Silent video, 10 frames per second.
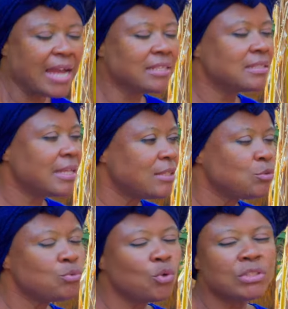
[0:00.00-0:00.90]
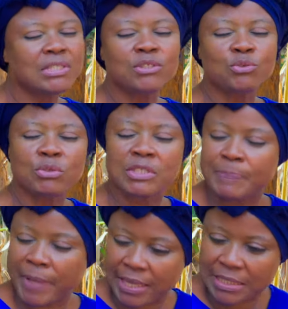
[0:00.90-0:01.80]
I said, do not
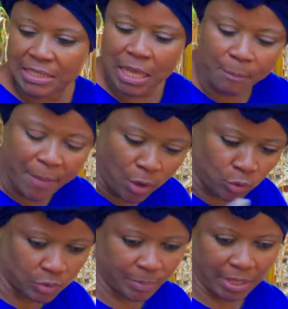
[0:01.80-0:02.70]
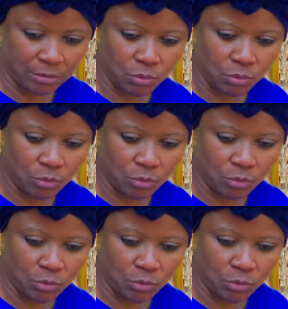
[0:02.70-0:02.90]
disrespect my husband.